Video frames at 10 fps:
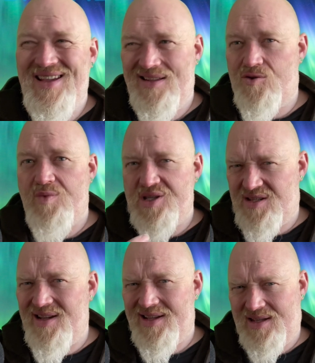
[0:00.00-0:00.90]
It's
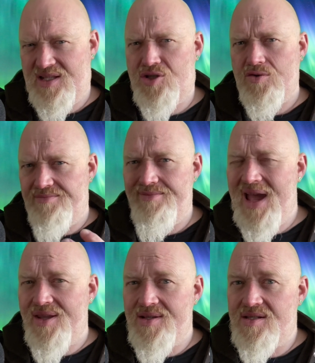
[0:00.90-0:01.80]
almost like it's good
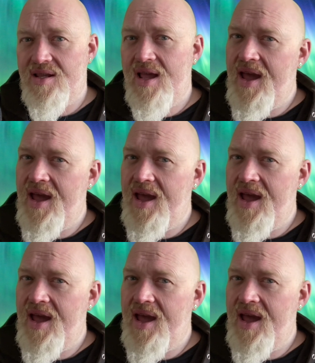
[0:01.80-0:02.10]
manners.